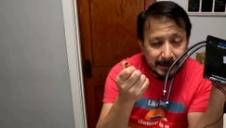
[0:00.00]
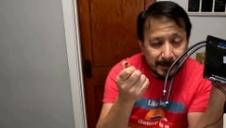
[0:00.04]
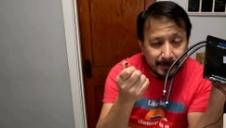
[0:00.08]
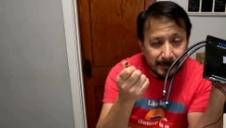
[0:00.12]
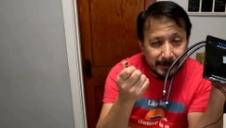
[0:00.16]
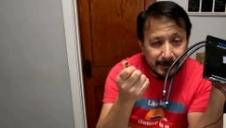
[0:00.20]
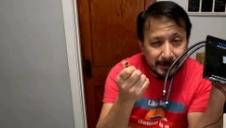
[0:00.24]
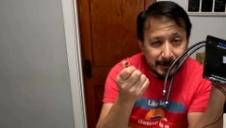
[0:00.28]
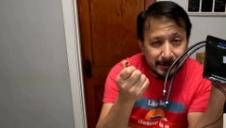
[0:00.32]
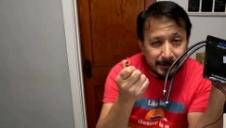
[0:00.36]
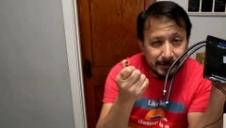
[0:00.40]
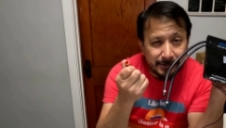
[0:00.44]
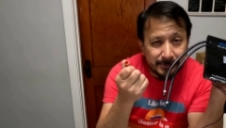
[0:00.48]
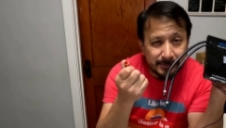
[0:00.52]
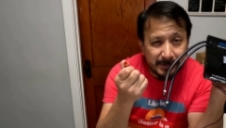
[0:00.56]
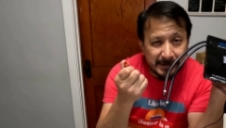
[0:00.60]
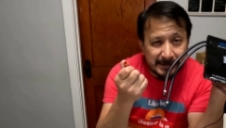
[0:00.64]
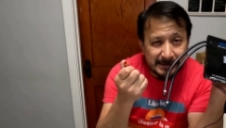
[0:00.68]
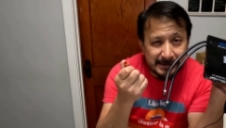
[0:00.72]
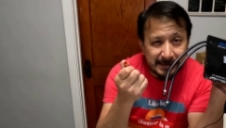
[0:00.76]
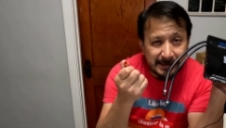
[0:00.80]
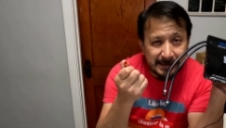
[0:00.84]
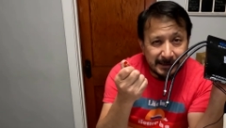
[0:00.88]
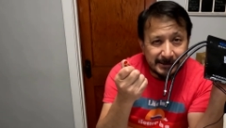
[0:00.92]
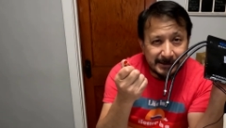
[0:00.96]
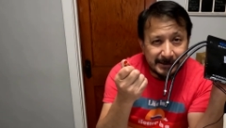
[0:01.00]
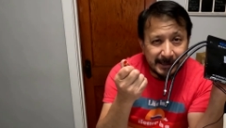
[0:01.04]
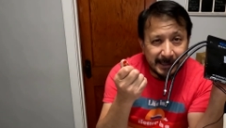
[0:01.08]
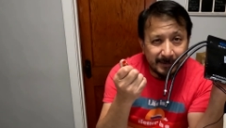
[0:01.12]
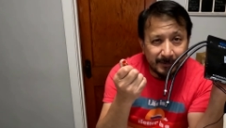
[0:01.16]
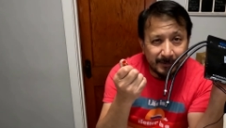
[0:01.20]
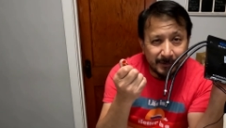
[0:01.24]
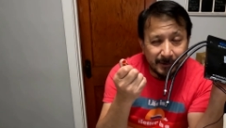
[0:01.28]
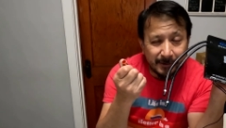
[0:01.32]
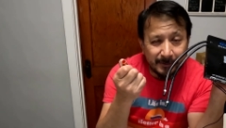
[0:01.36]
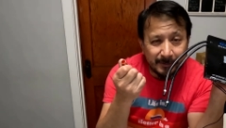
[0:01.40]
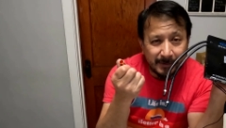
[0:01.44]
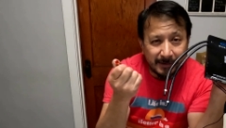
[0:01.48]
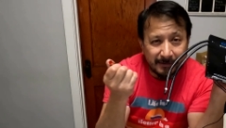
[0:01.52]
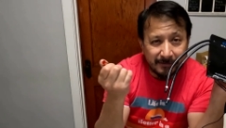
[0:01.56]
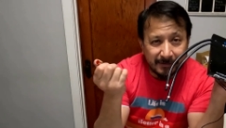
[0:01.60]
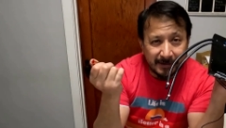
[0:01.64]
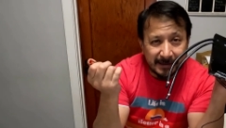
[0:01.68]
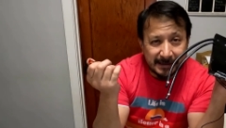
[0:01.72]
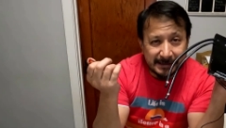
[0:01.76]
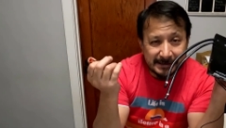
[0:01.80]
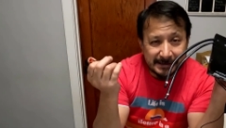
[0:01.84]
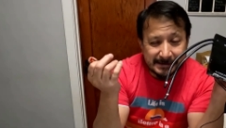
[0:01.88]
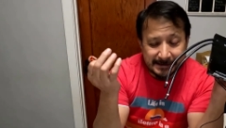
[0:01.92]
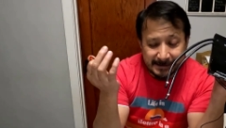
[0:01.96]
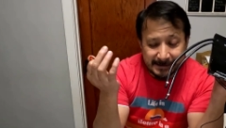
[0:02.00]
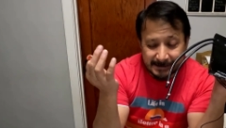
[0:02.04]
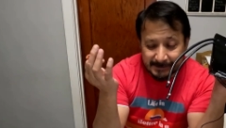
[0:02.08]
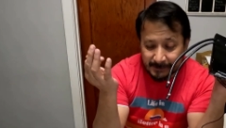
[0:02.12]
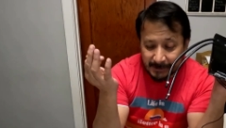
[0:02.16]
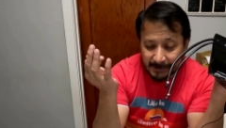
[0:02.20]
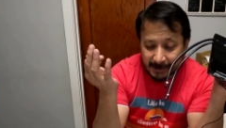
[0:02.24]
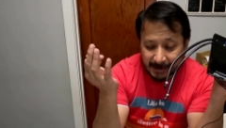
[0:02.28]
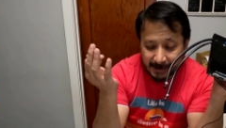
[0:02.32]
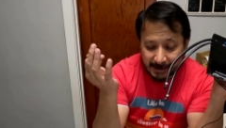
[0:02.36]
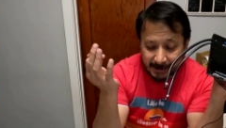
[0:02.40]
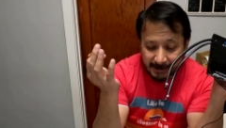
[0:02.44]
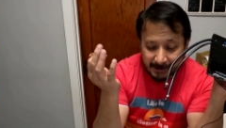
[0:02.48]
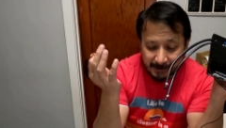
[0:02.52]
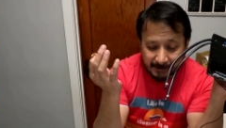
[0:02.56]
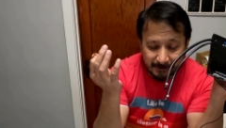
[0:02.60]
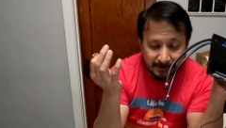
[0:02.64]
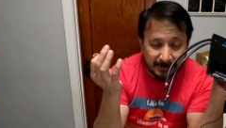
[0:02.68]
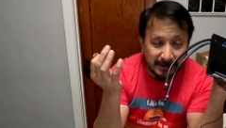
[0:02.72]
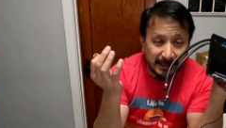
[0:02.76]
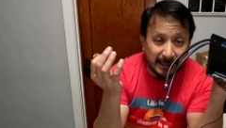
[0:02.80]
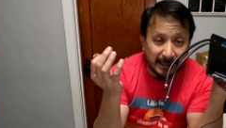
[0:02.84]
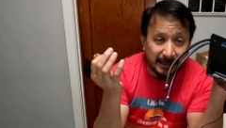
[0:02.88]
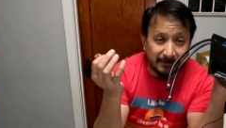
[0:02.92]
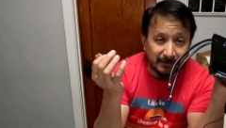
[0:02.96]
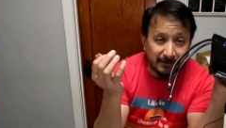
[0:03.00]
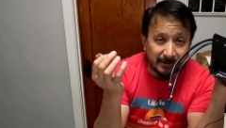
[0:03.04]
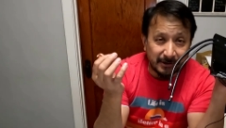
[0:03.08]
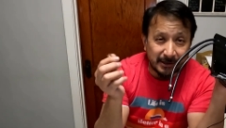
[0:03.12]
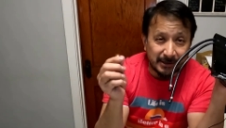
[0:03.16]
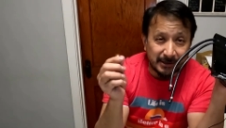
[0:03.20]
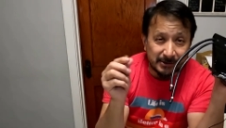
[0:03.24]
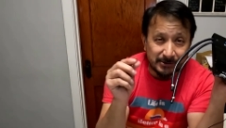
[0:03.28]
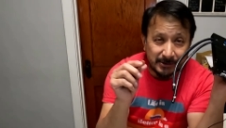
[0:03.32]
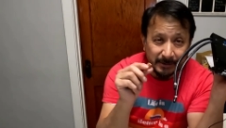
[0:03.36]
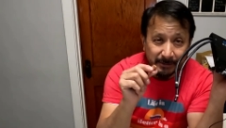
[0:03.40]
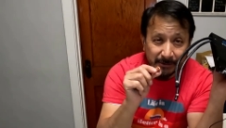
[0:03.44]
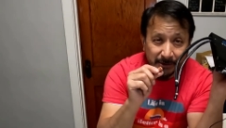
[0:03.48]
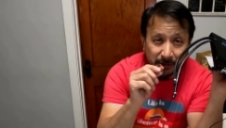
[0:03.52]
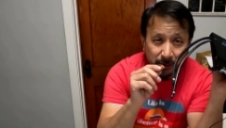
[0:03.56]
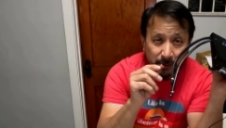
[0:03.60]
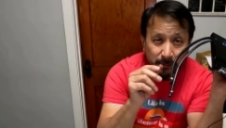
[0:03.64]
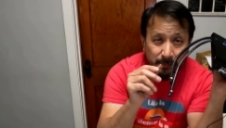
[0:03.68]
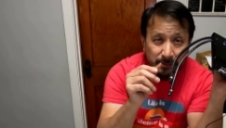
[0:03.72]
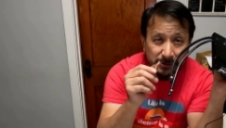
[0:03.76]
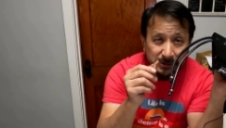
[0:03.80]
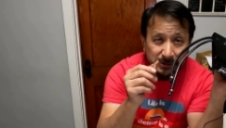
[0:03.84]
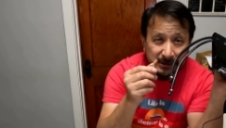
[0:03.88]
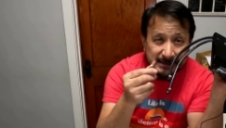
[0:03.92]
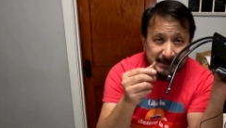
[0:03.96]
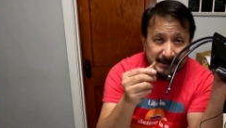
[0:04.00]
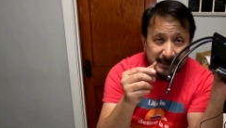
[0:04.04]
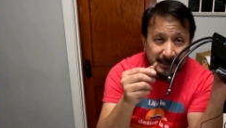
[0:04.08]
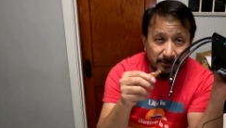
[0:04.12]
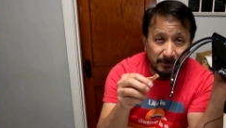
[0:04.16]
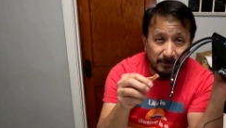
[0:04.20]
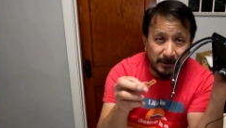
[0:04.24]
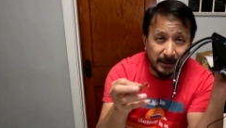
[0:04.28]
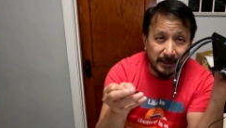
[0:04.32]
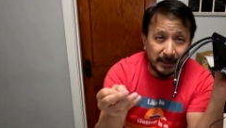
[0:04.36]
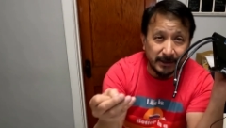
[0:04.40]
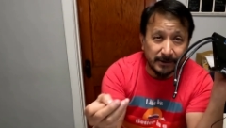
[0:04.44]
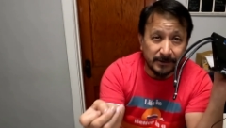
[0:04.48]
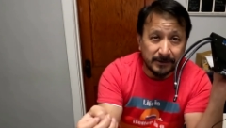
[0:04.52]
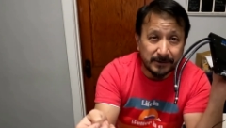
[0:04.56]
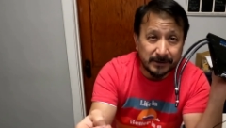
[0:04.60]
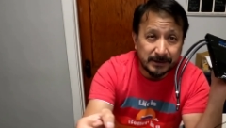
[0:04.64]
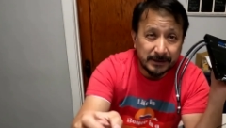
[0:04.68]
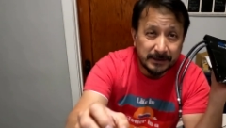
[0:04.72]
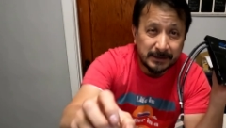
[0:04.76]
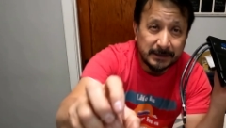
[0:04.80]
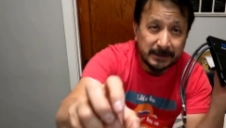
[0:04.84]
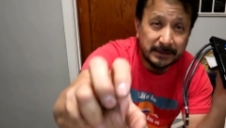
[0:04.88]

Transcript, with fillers: I'm gonna use my sledgehammer and my vise and my whatever. So I'm gonna go put these on right now.